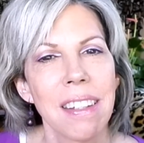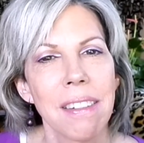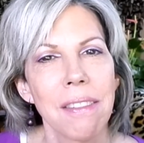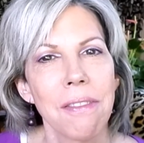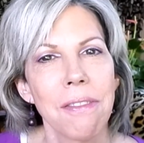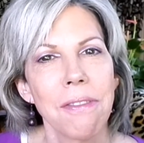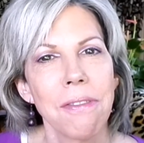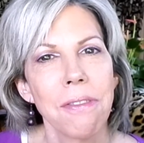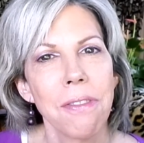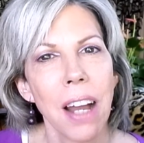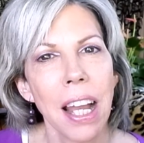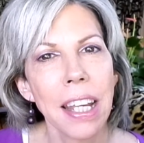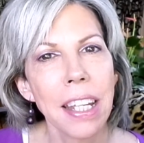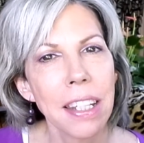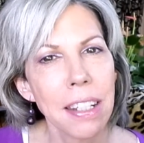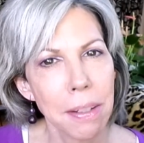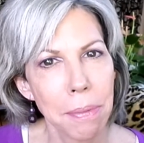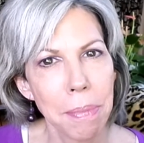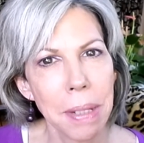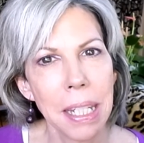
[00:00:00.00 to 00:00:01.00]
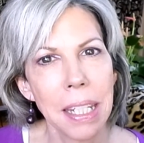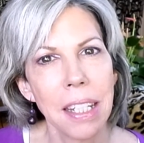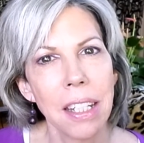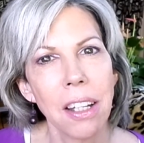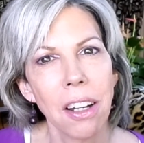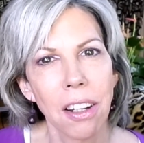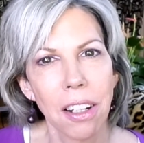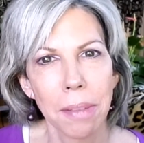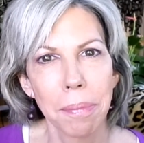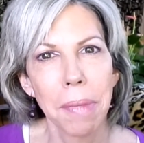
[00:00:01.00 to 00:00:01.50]
Find me
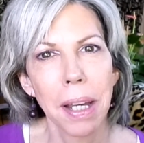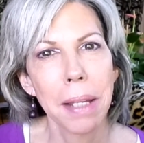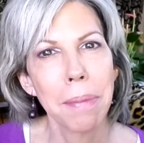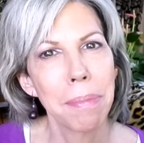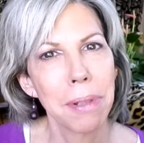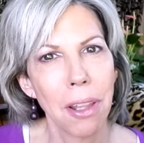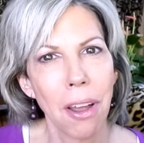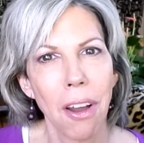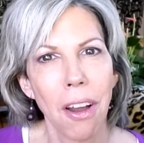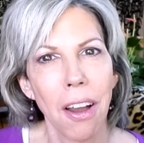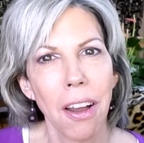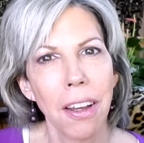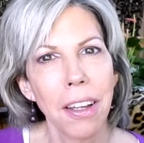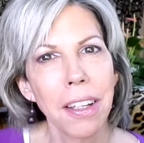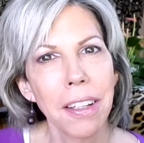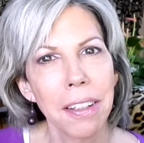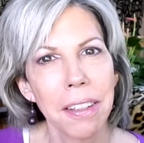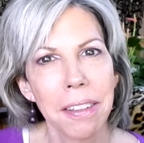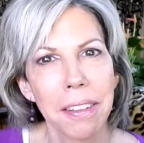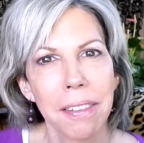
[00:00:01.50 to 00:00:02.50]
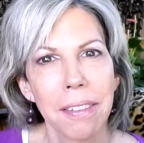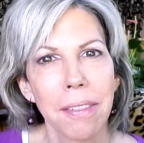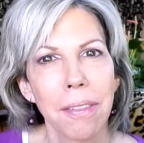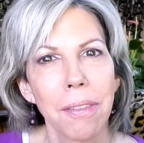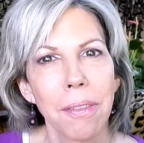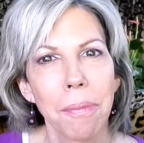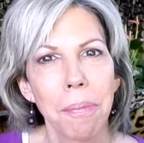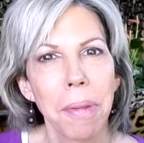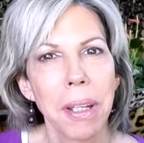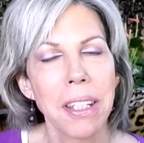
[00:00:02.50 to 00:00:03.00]
on my blog
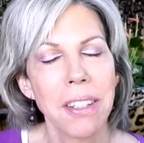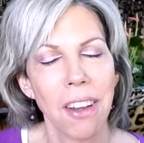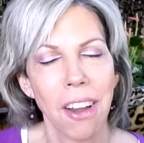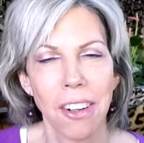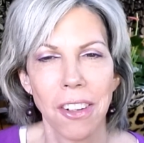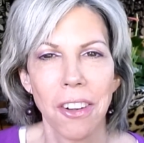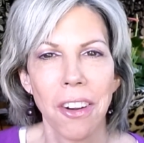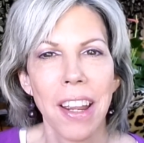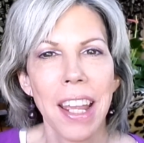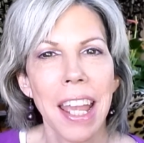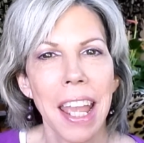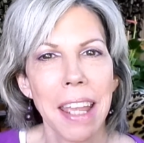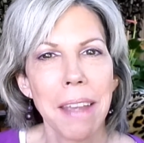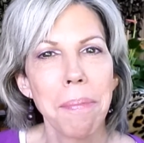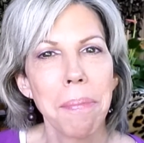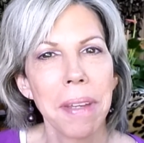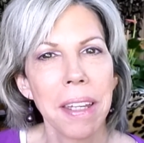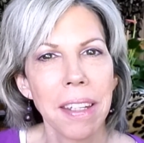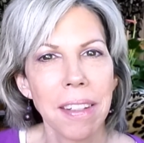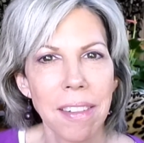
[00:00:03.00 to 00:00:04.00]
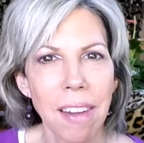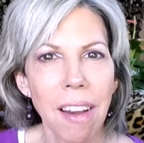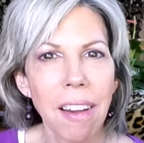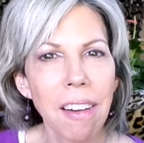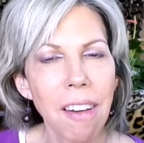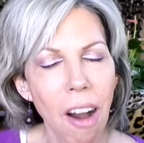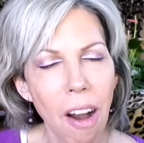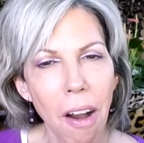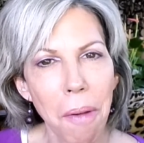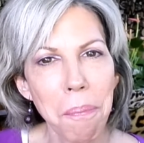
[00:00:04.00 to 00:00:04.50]
at
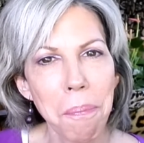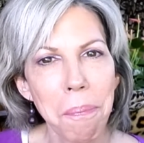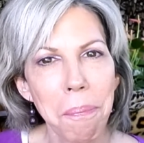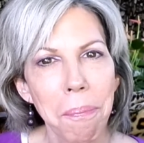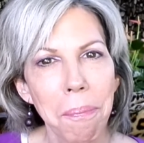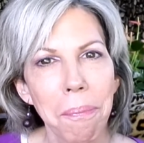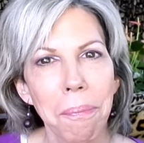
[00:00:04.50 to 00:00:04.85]
drihatepink.com.